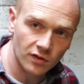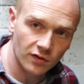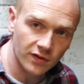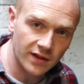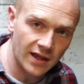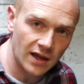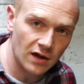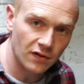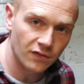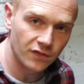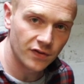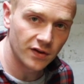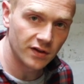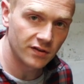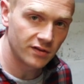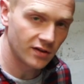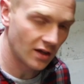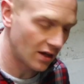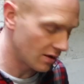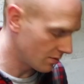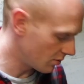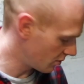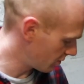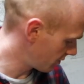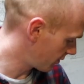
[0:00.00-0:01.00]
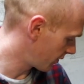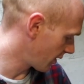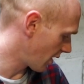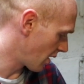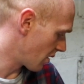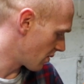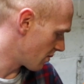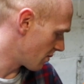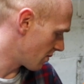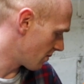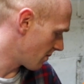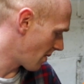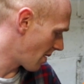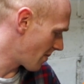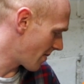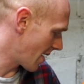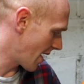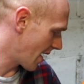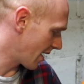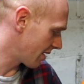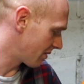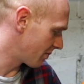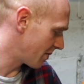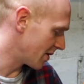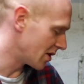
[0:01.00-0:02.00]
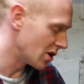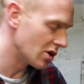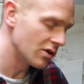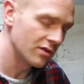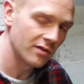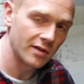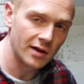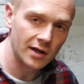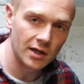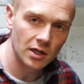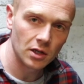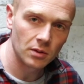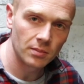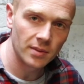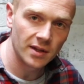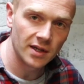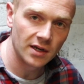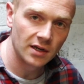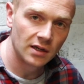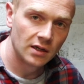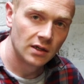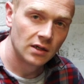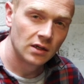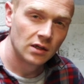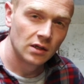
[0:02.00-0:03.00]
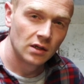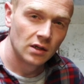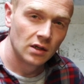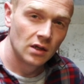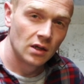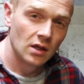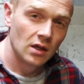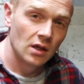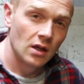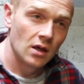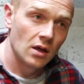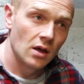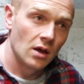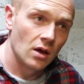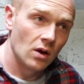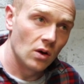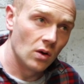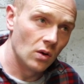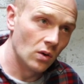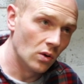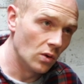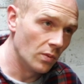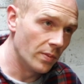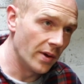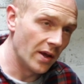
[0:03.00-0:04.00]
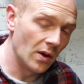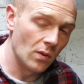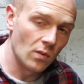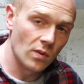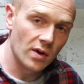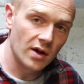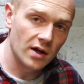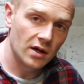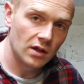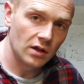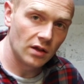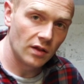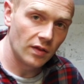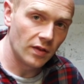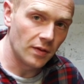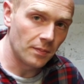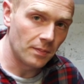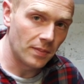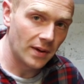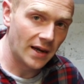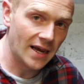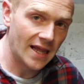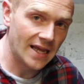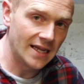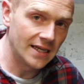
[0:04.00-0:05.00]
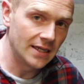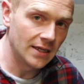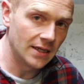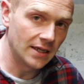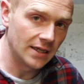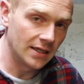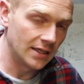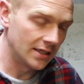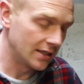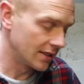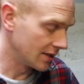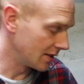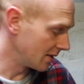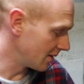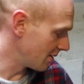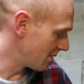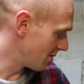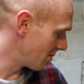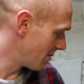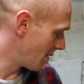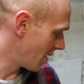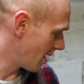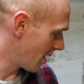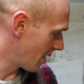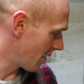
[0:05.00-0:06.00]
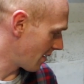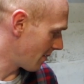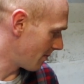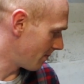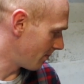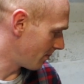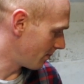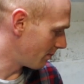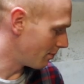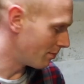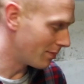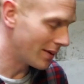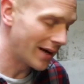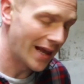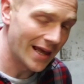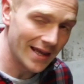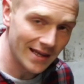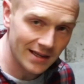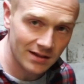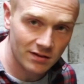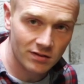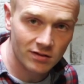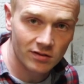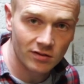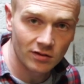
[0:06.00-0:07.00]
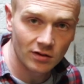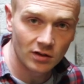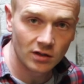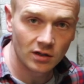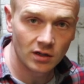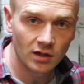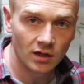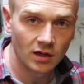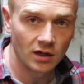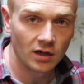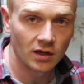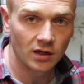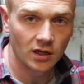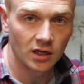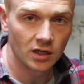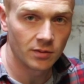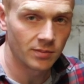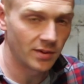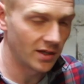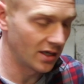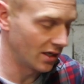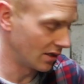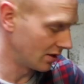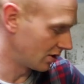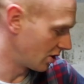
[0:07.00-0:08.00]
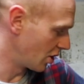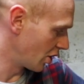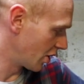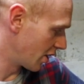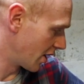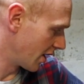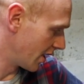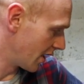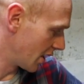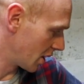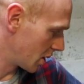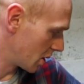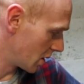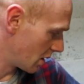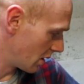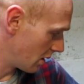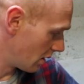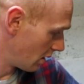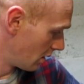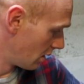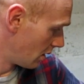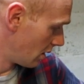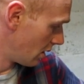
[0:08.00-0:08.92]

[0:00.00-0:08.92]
on the outfeed table, so maybe it has been used a little bit. All being well, the planer blades are gonna be in good condition.